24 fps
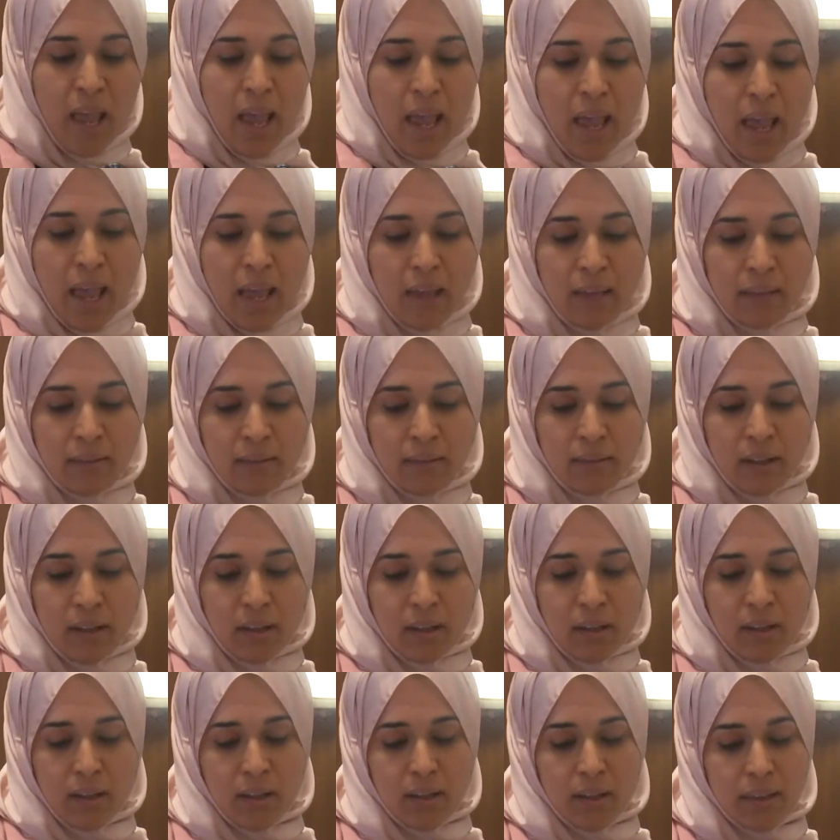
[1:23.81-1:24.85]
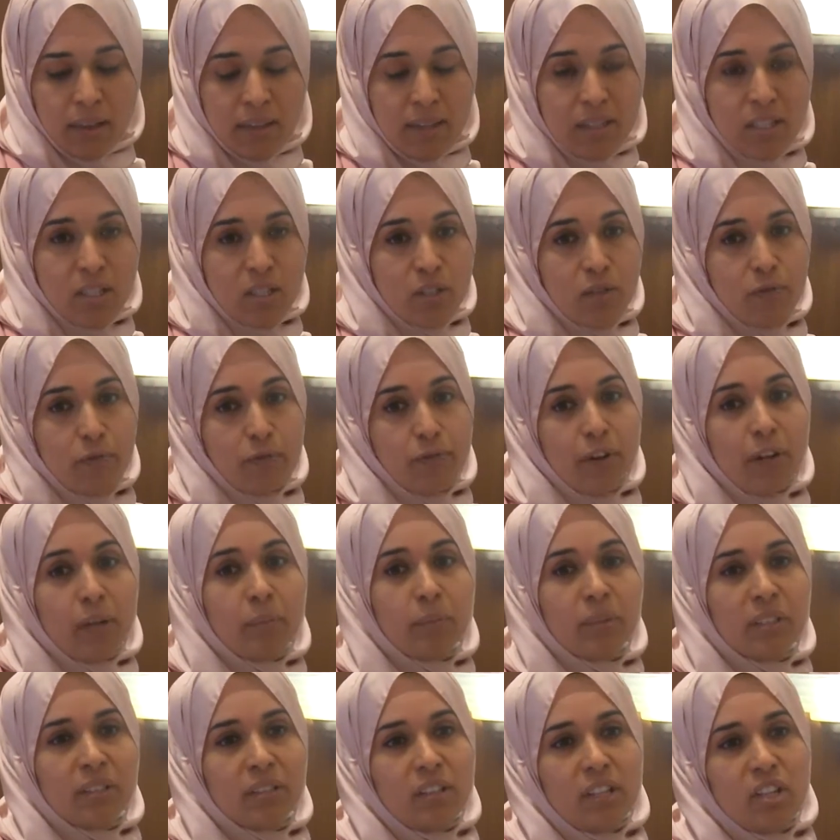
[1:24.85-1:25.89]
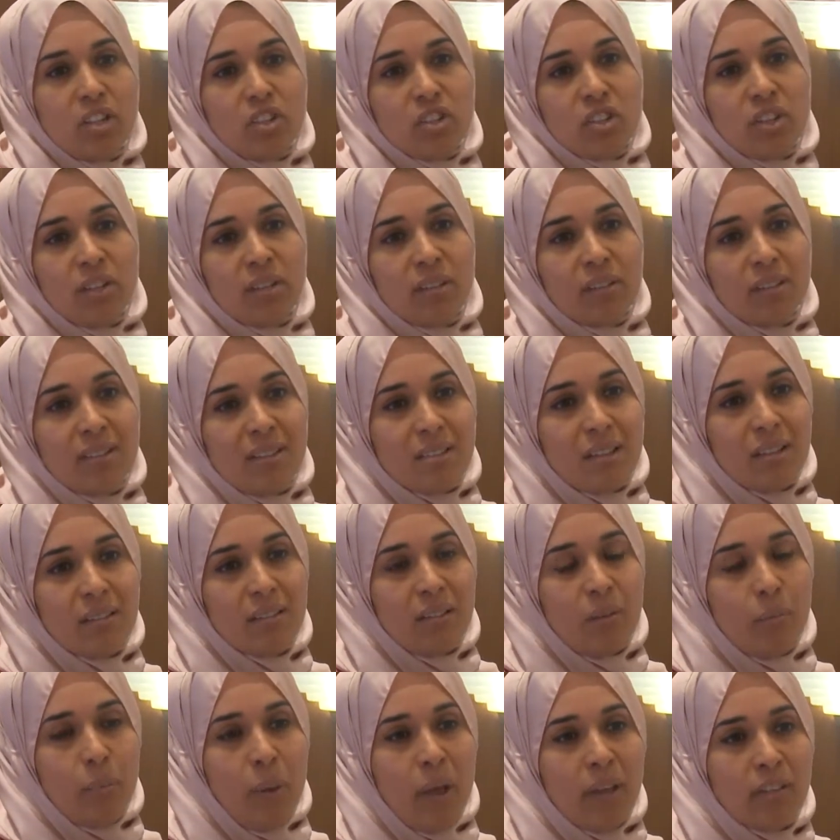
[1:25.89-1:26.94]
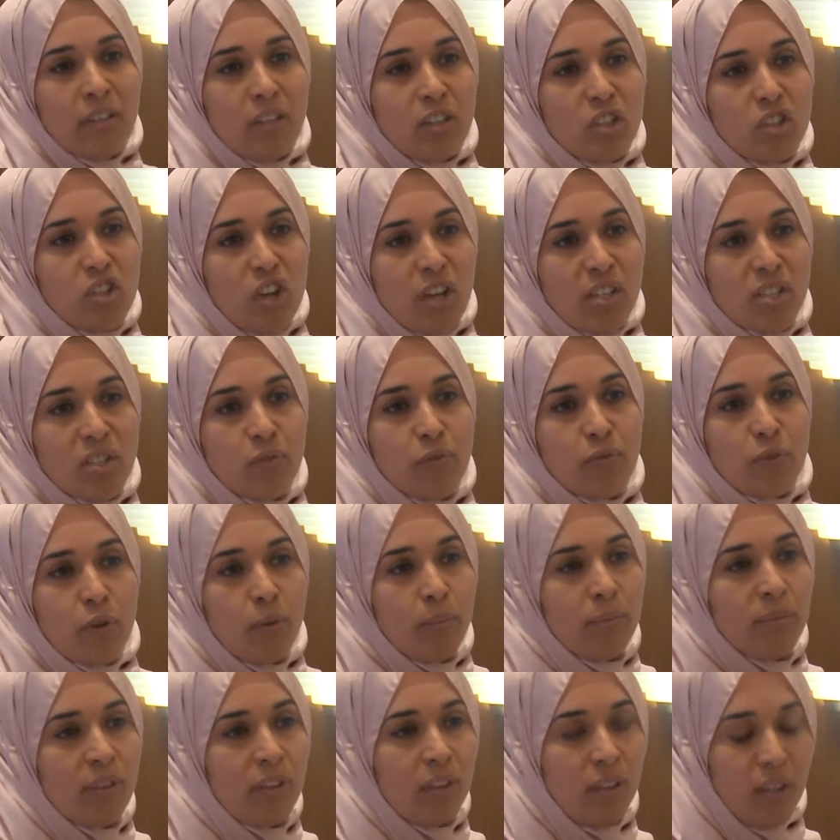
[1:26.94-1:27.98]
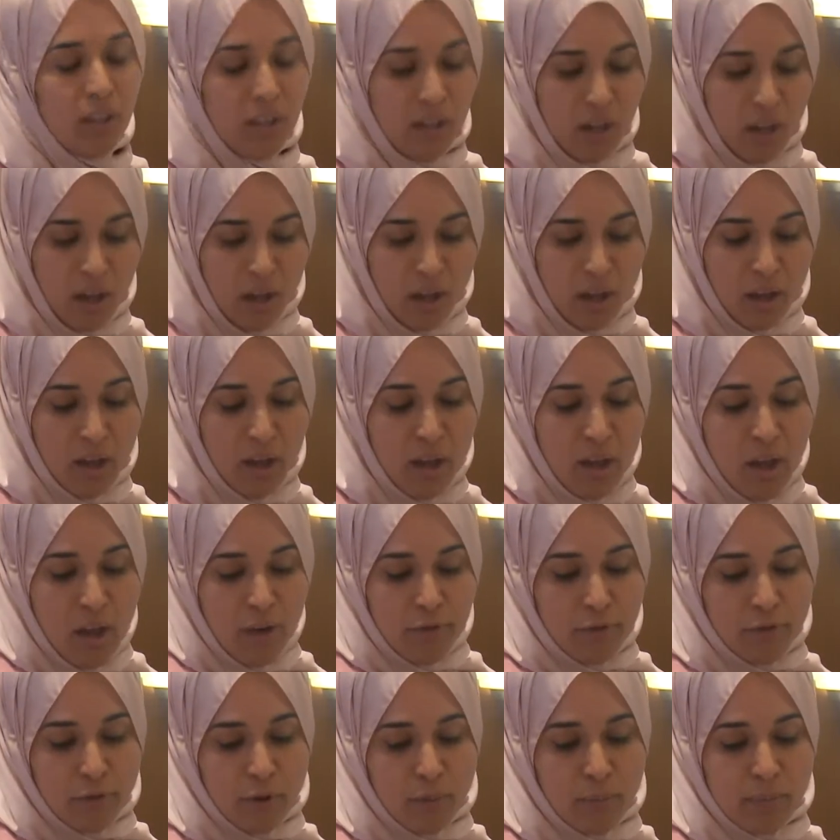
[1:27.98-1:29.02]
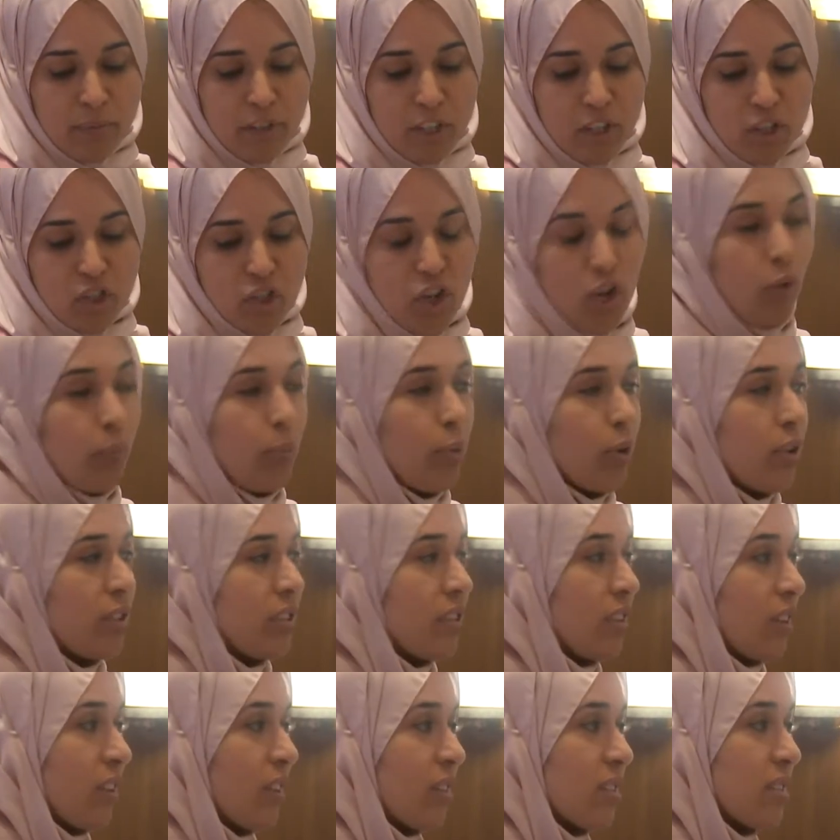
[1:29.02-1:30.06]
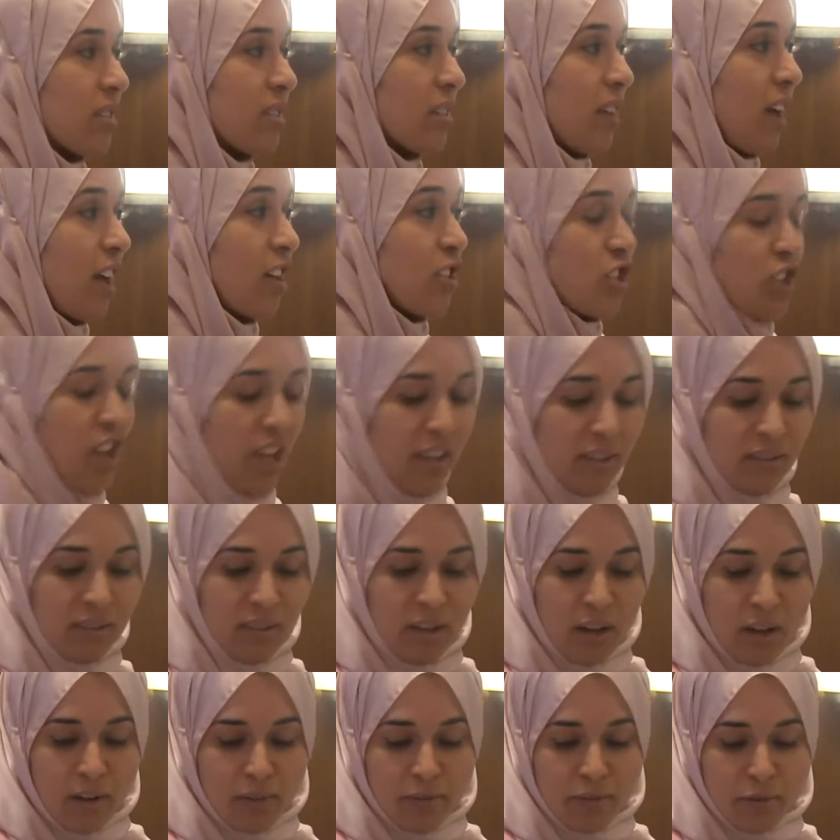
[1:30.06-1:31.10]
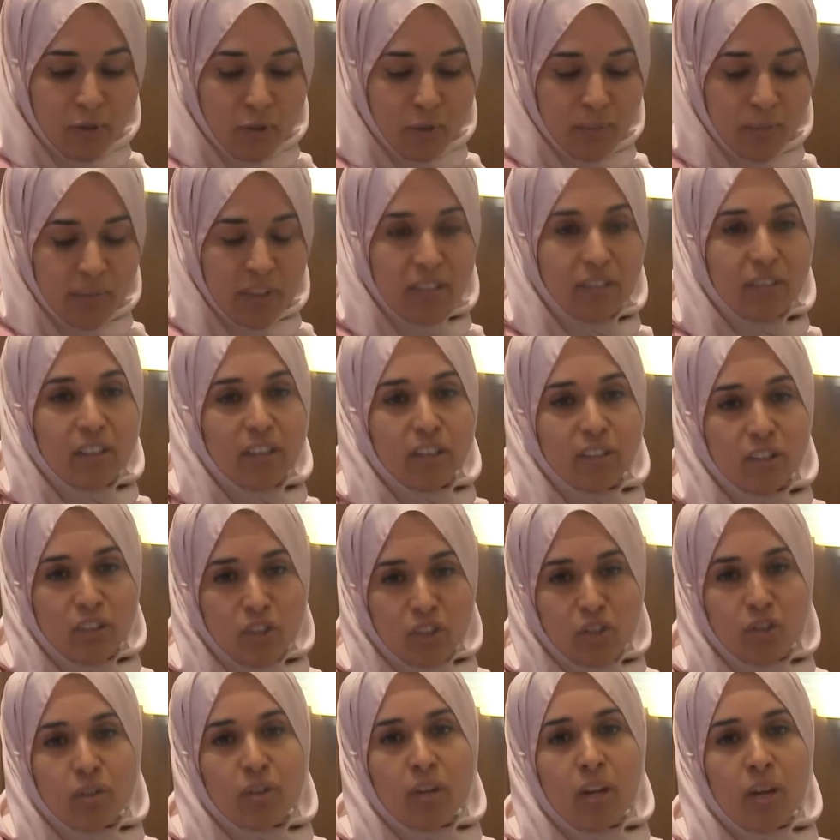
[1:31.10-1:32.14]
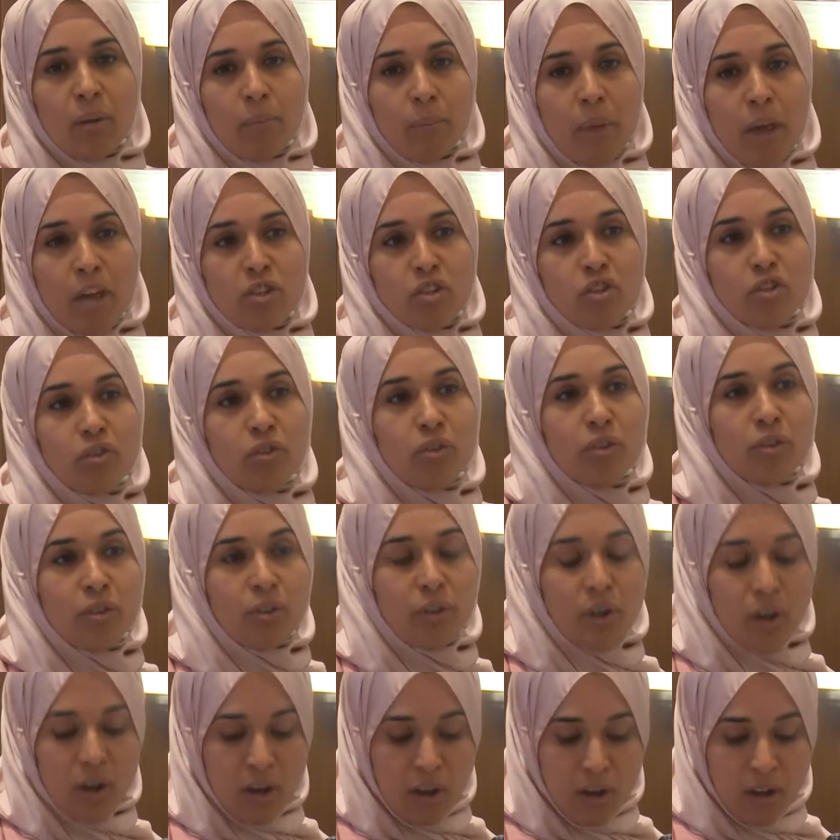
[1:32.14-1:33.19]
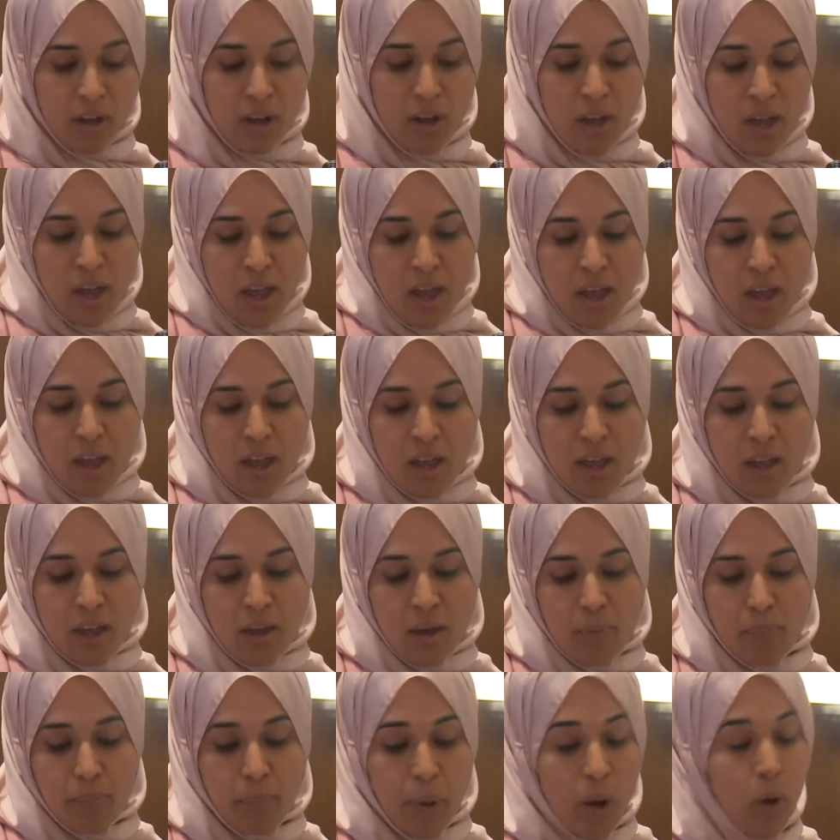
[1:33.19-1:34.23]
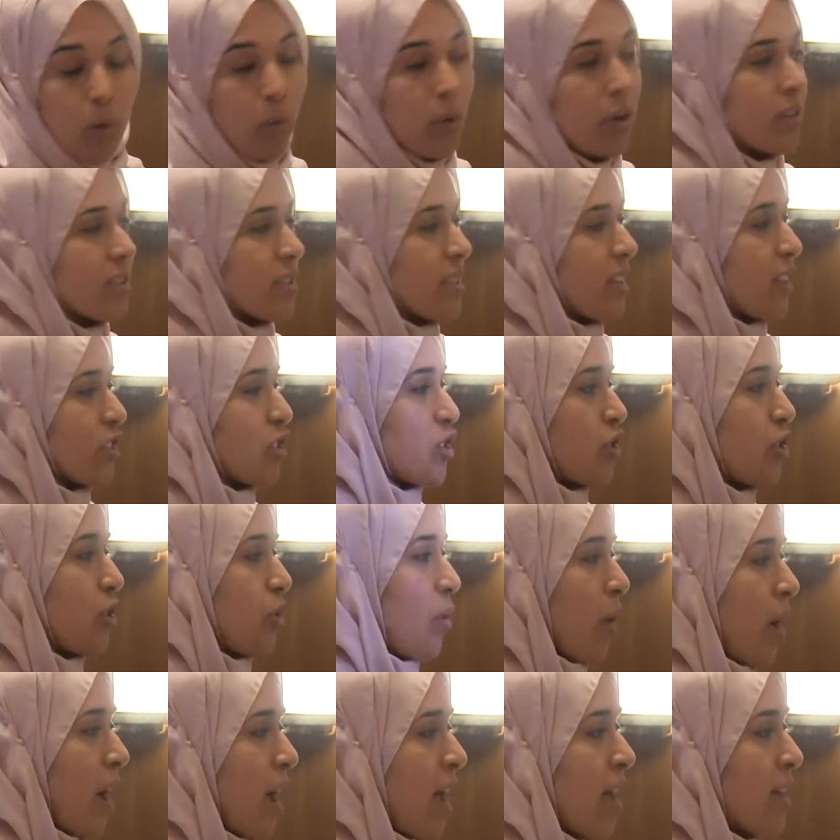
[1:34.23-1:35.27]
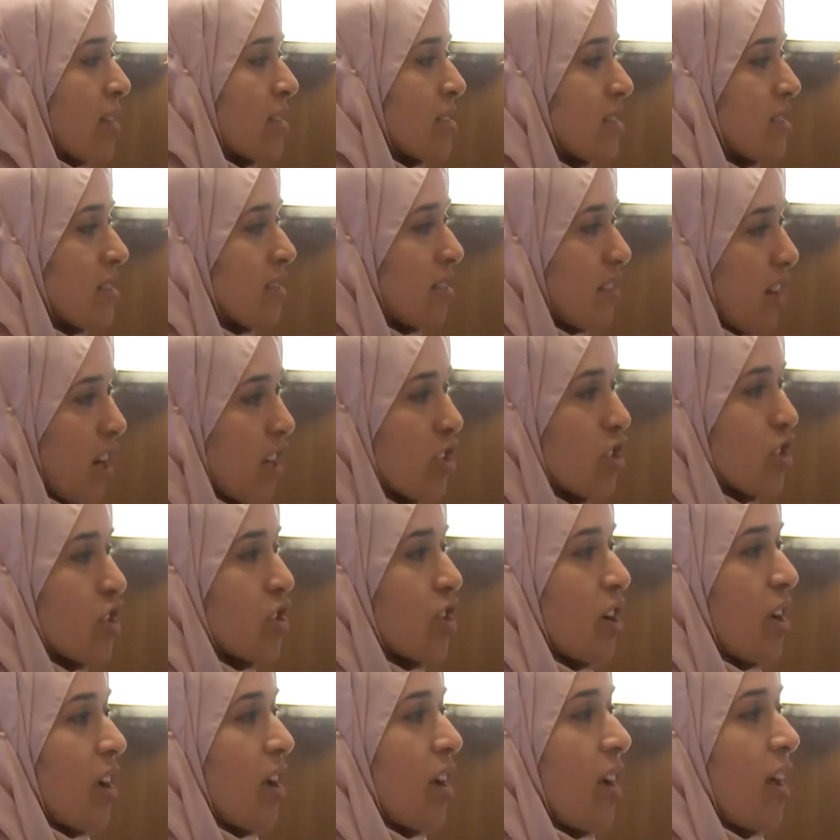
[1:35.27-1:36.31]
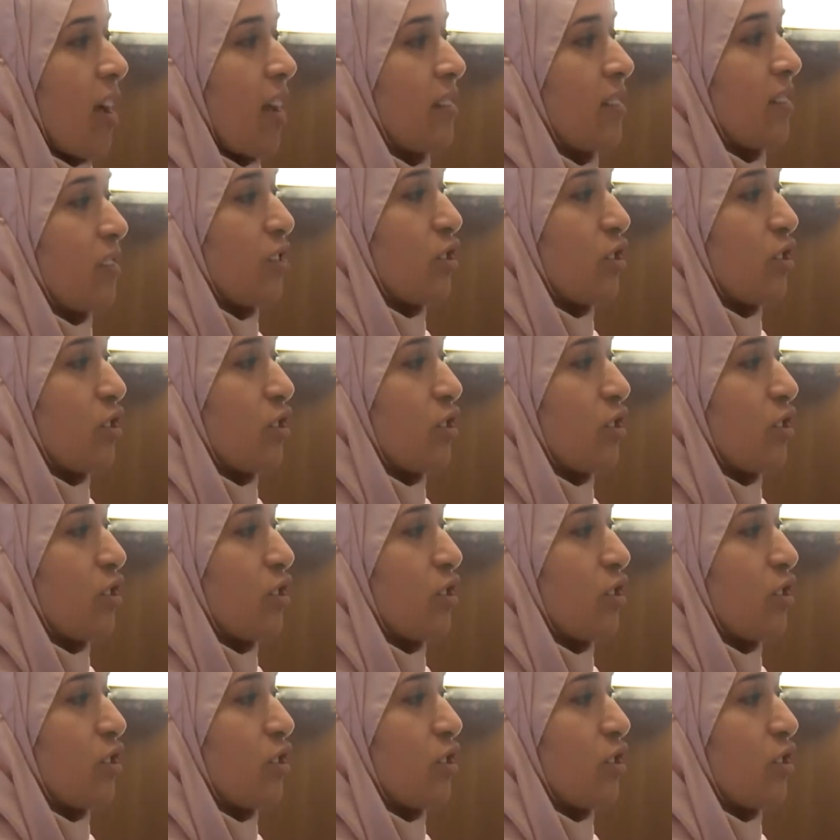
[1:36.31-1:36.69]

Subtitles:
And this fragmentation doesn't depend just from the geopolitics agenda, from the traditional major powers such US, Russia, and